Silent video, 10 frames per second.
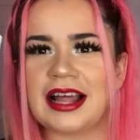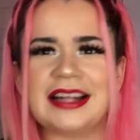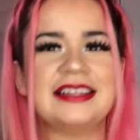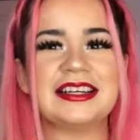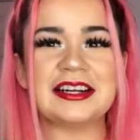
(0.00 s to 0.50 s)
And
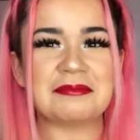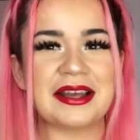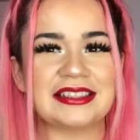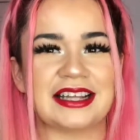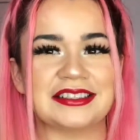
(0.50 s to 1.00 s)
it didn't
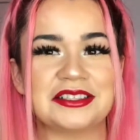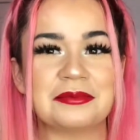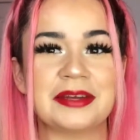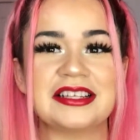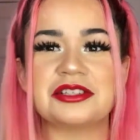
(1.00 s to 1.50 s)
make sense to
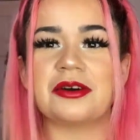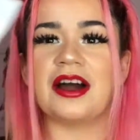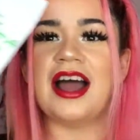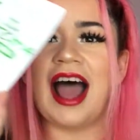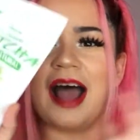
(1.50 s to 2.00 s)
me. So
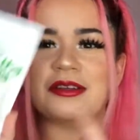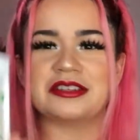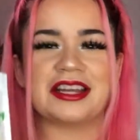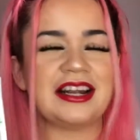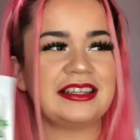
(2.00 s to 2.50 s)
I was
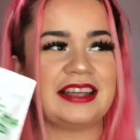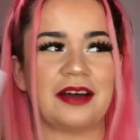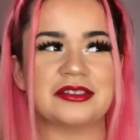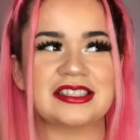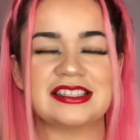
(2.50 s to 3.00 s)
looking at the
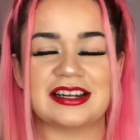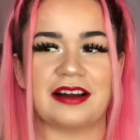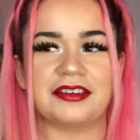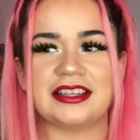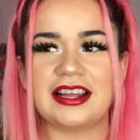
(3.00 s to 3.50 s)
ounces and
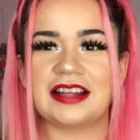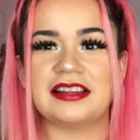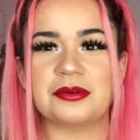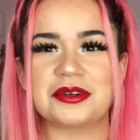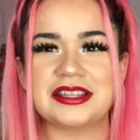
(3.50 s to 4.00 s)
everything and
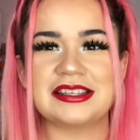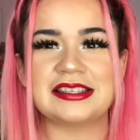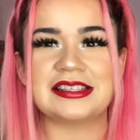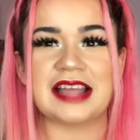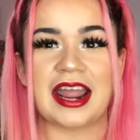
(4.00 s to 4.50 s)
they were the
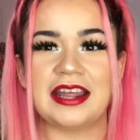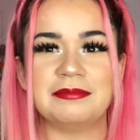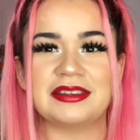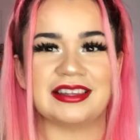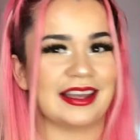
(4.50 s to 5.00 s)
same
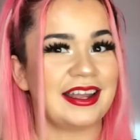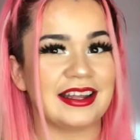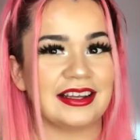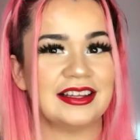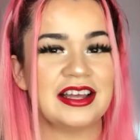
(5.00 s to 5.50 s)

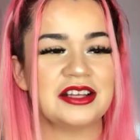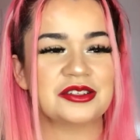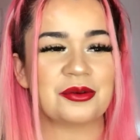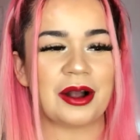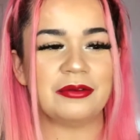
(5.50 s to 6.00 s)
thing.
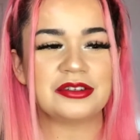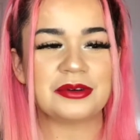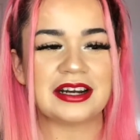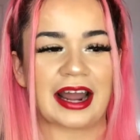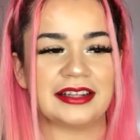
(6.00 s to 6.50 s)
So why was
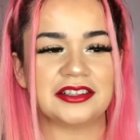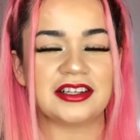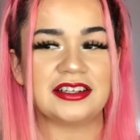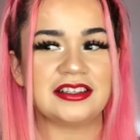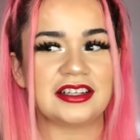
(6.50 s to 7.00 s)
one
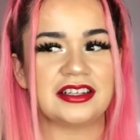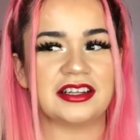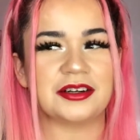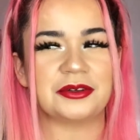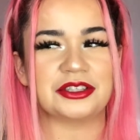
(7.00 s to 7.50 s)
$9 and the
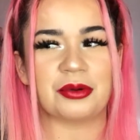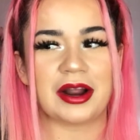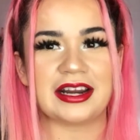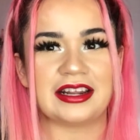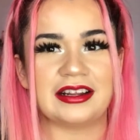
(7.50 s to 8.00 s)
other one
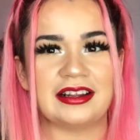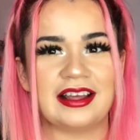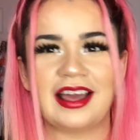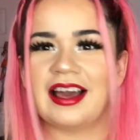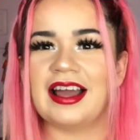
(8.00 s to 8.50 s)
20?
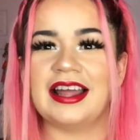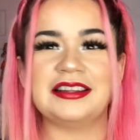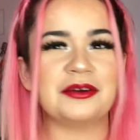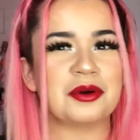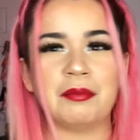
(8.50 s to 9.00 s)
And
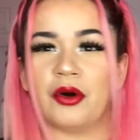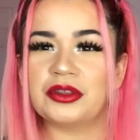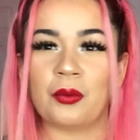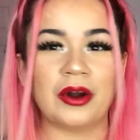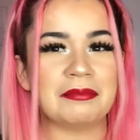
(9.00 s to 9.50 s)
they were both
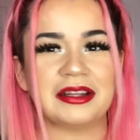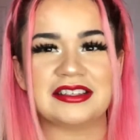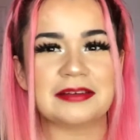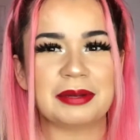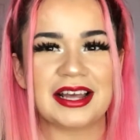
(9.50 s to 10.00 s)
1 month
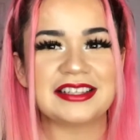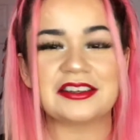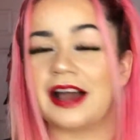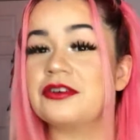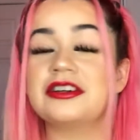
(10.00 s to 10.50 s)
supply, so
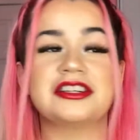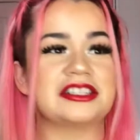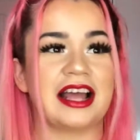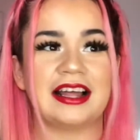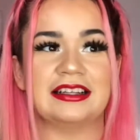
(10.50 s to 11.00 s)
I don't
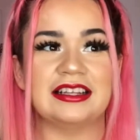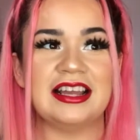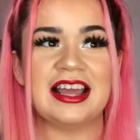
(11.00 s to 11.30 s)
understand.